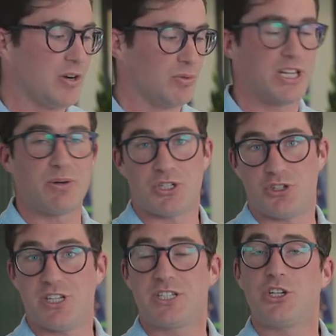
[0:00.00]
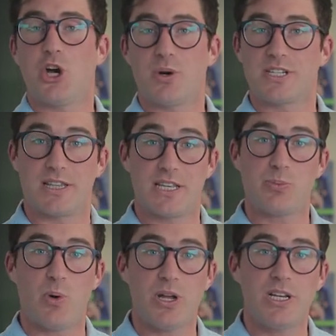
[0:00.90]
really what you need to know is at this
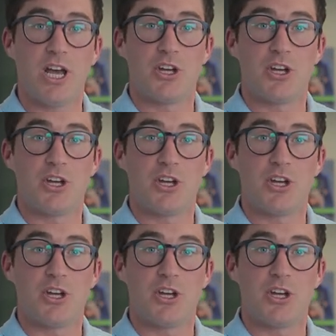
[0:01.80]
point